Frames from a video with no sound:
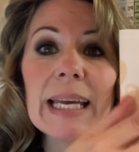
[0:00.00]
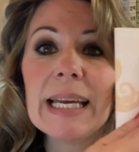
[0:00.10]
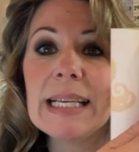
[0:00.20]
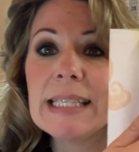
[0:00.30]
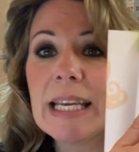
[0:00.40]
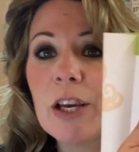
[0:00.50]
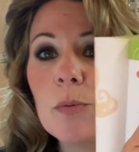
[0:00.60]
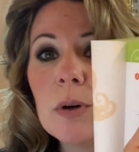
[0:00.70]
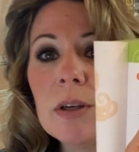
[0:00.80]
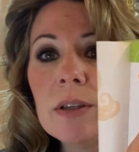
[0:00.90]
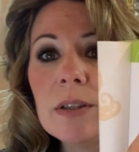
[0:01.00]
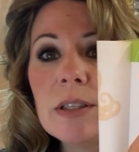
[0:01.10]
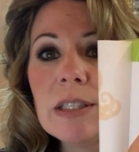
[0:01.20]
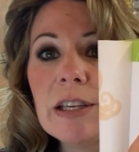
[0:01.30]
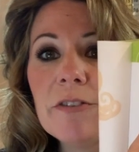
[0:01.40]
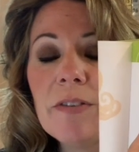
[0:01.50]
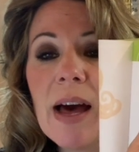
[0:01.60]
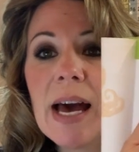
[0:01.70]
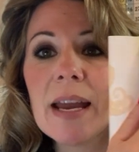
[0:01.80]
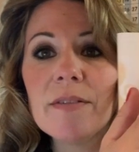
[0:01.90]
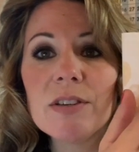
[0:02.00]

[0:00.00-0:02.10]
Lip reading: is equal to 5.